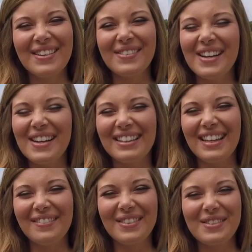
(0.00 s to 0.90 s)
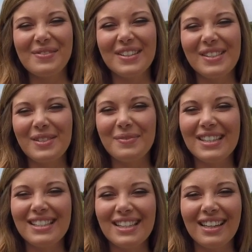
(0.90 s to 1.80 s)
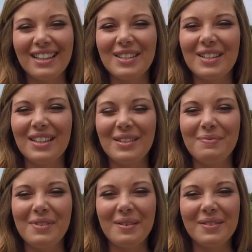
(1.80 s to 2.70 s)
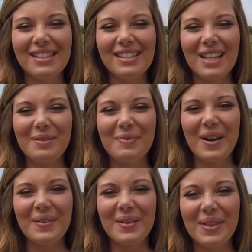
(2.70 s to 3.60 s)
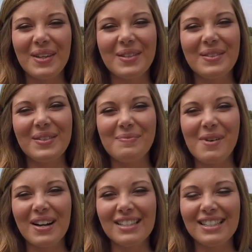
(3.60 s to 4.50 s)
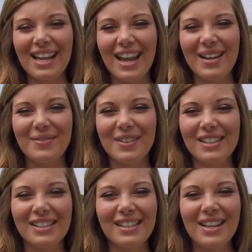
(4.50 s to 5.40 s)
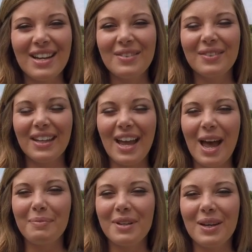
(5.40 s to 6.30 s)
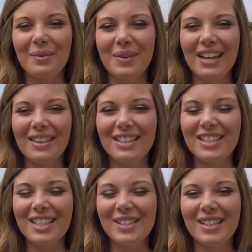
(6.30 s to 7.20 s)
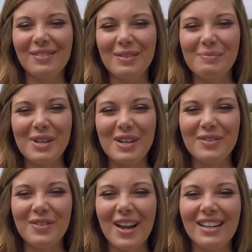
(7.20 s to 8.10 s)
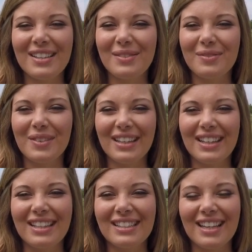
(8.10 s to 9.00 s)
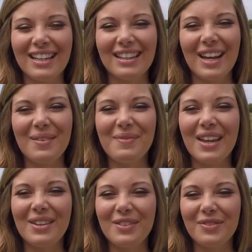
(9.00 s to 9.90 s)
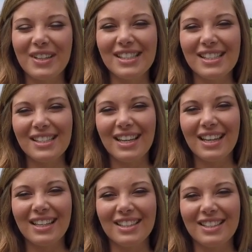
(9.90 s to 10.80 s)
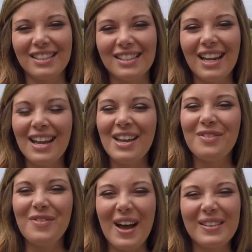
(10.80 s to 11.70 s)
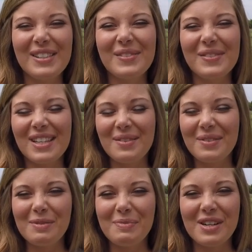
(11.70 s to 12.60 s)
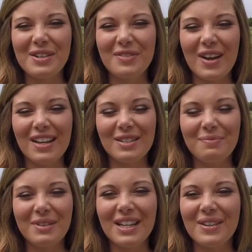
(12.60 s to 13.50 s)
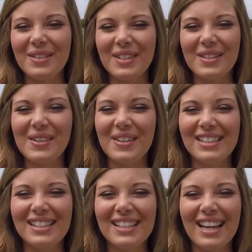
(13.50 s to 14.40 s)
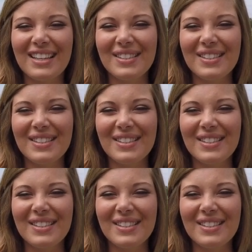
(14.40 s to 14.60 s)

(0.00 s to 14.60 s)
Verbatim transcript: We all love you and we're super excited to be able to celebrate with you and Mark today. And we're just really happy that we had the chance to even be your friend. Really excited that I met you at Franciscan and just found you and was able to be your friend and be here with you on this day.